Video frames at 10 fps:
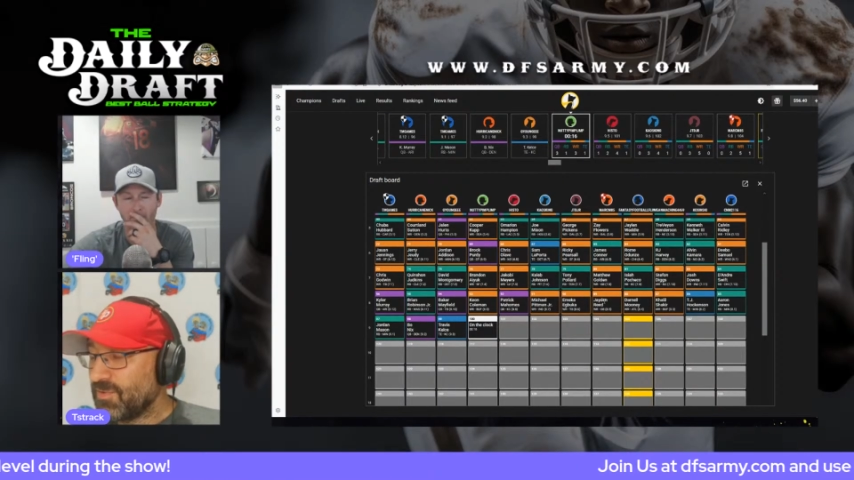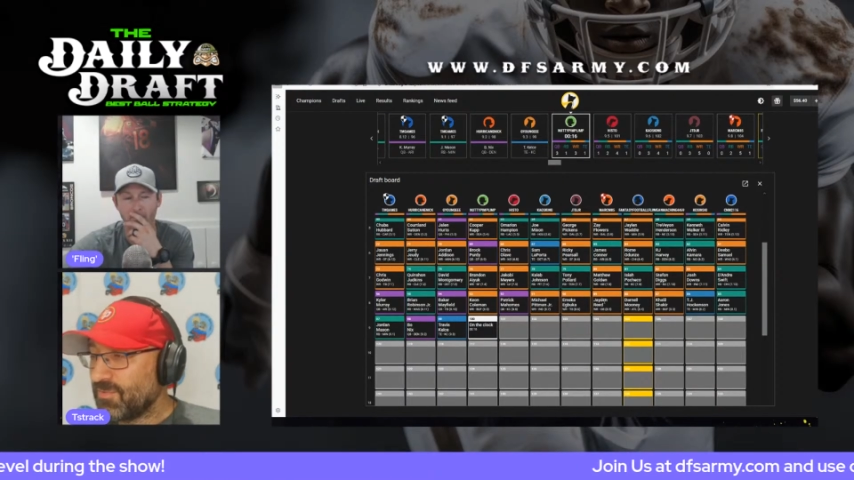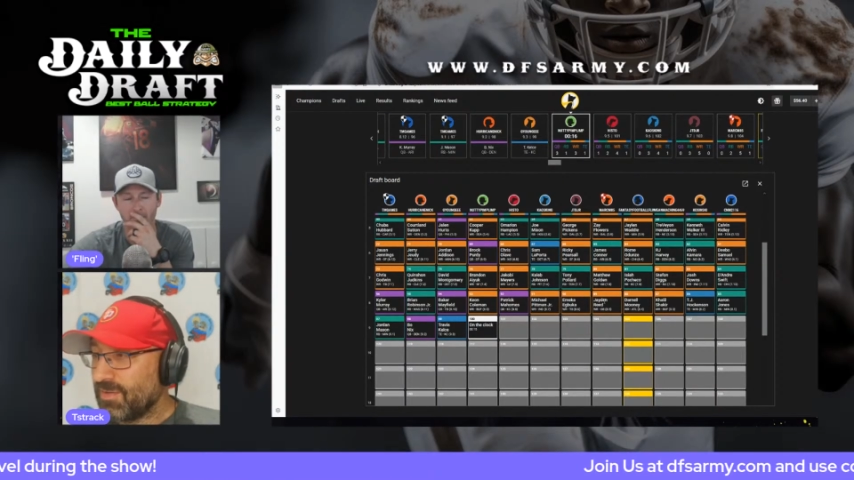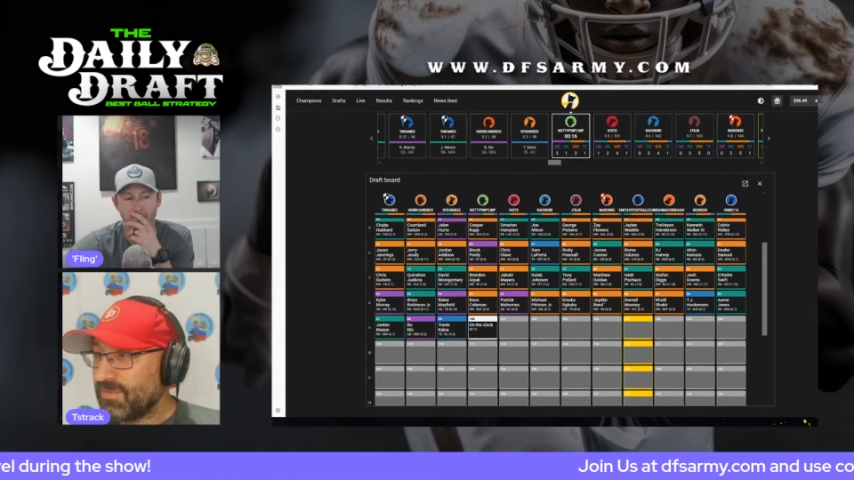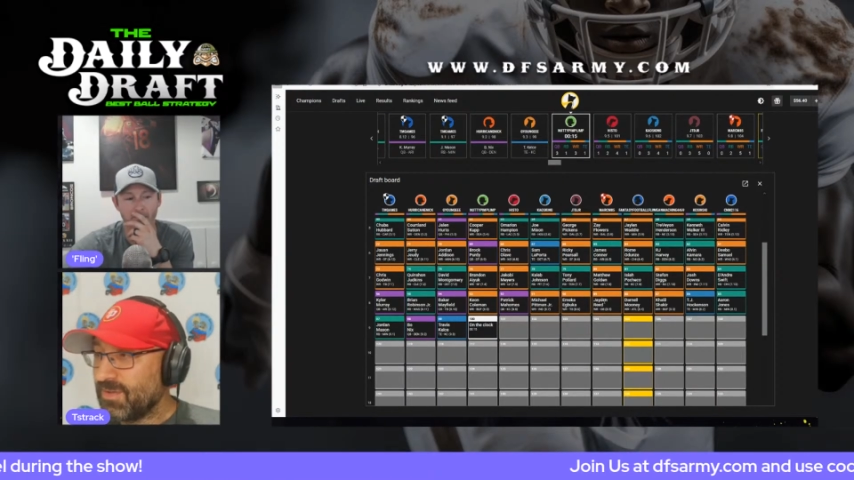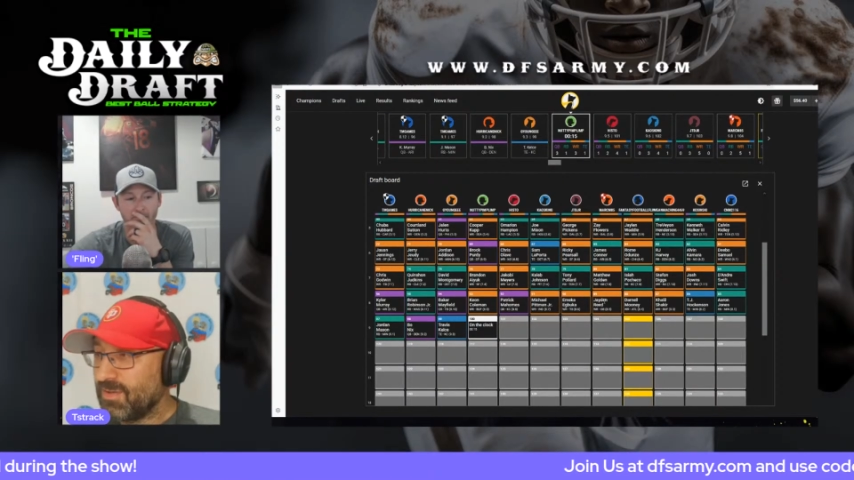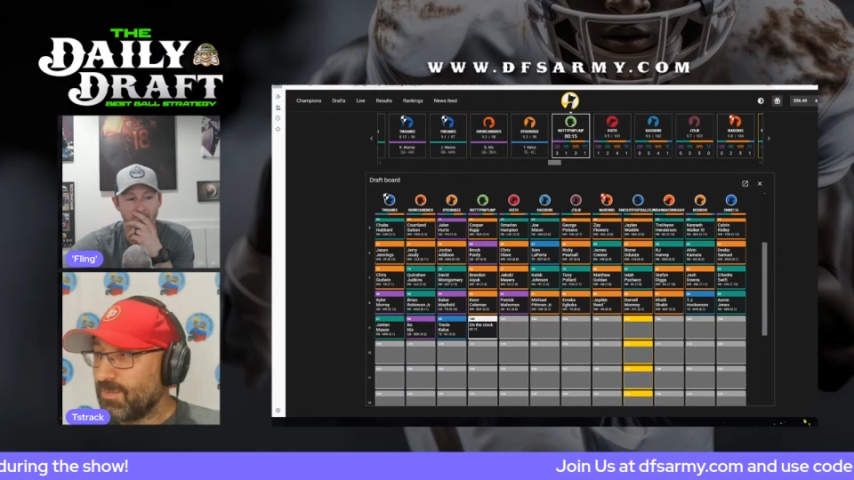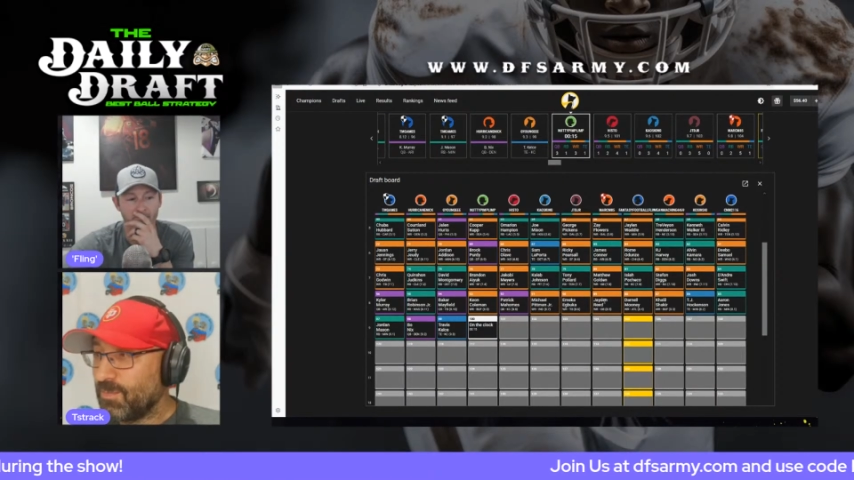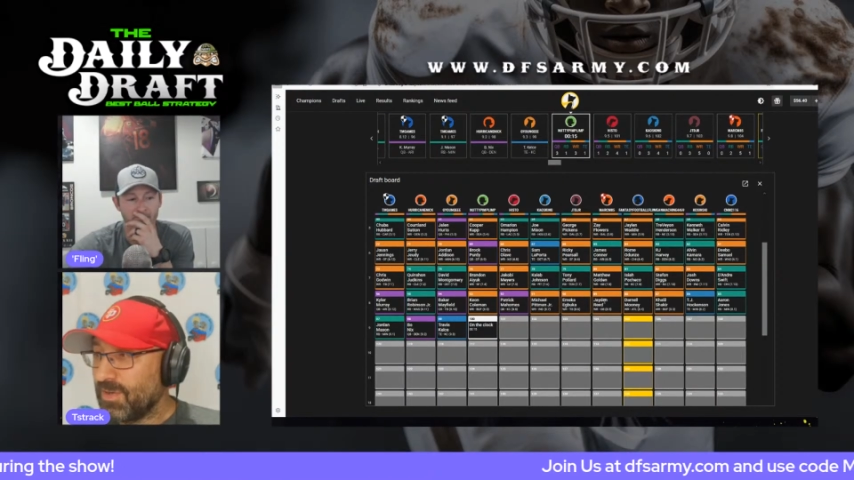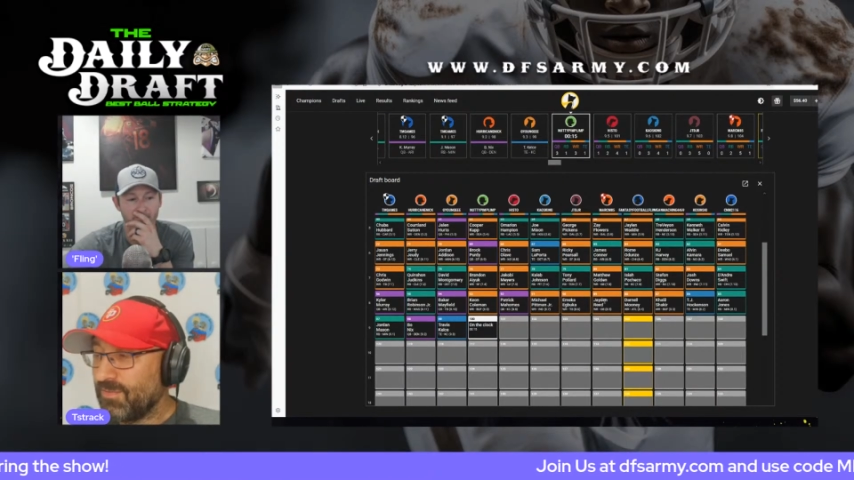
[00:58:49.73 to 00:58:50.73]
they drafted
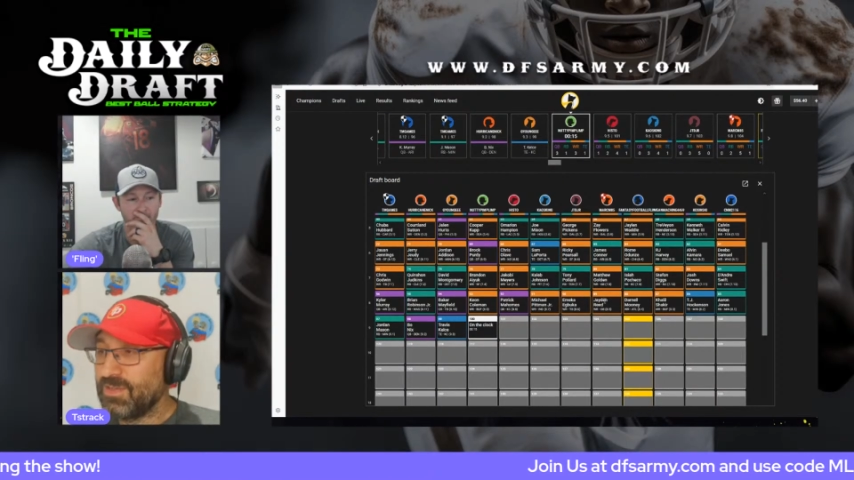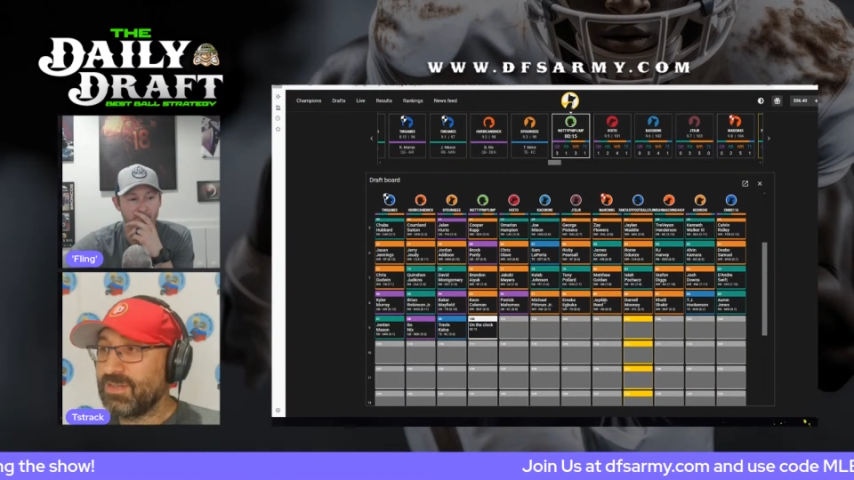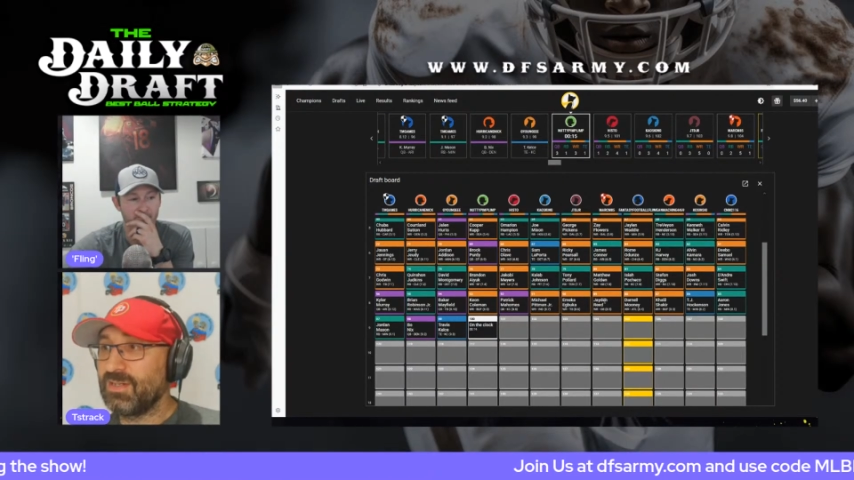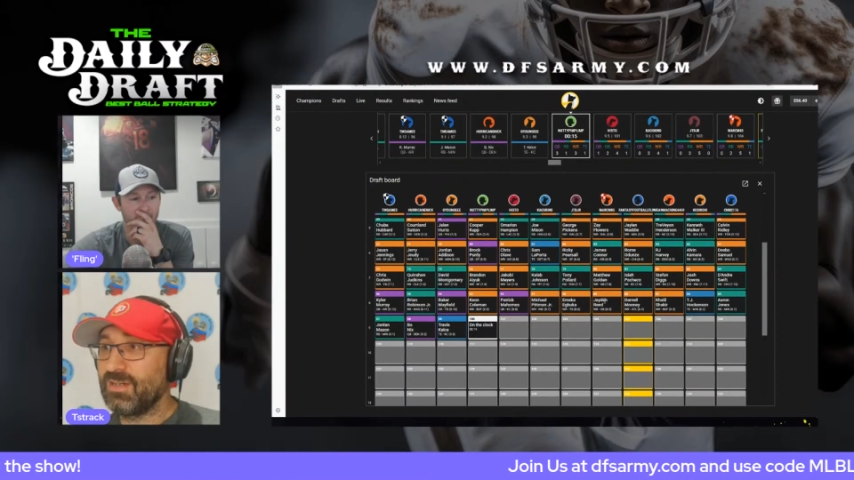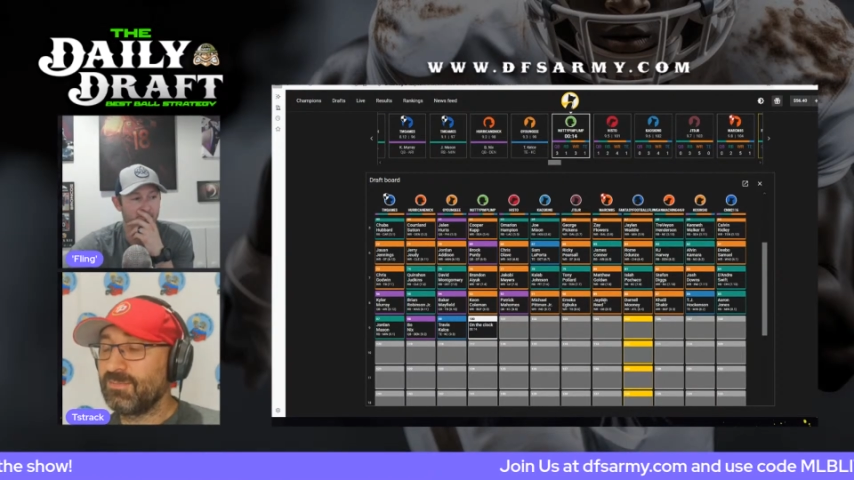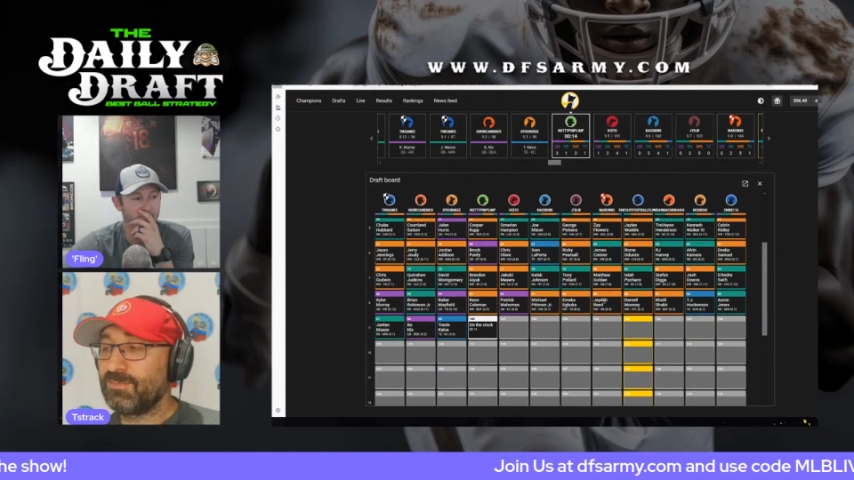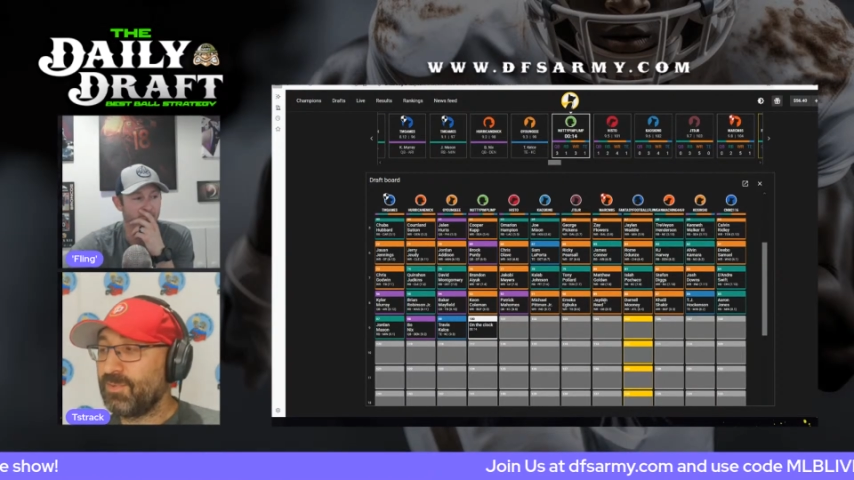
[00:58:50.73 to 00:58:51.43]
him where they did,